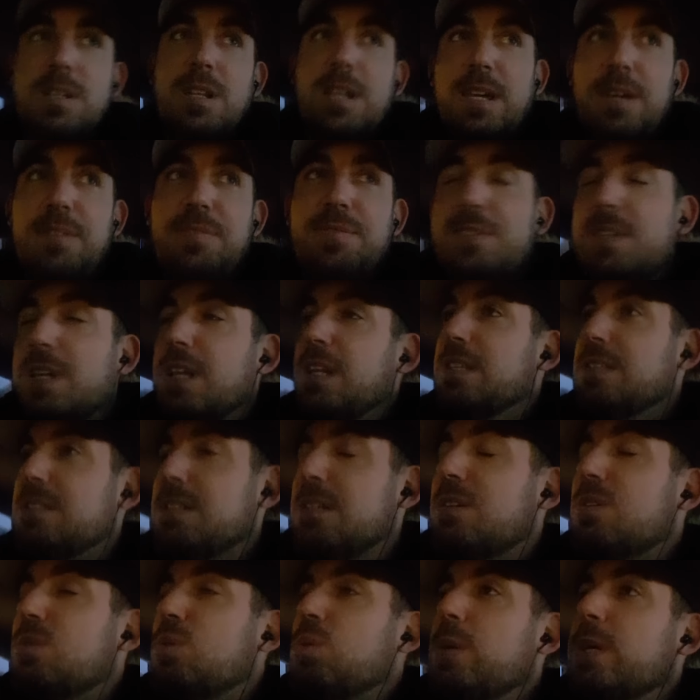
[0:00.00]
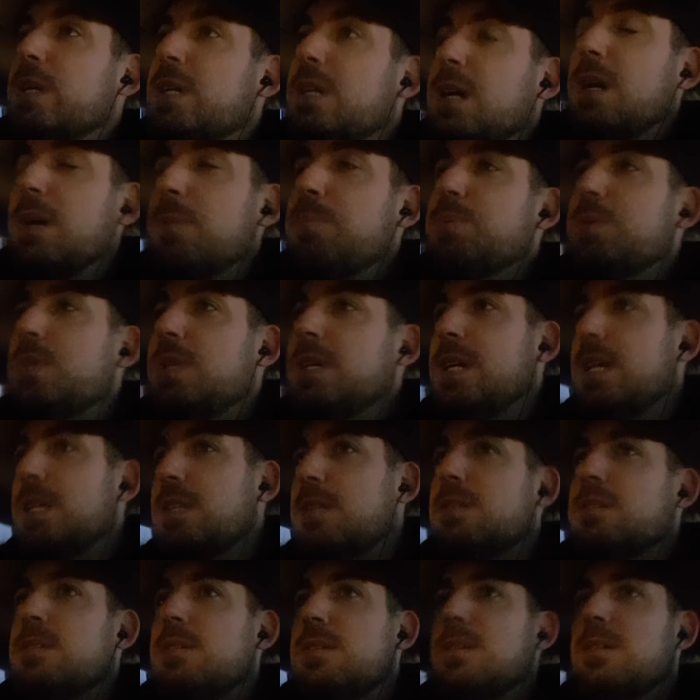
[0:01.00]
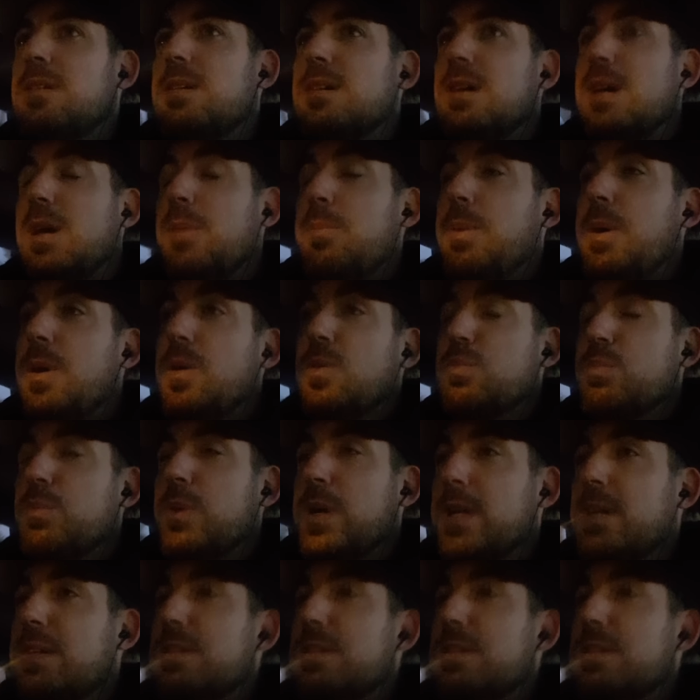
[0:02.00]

left a little quick update about my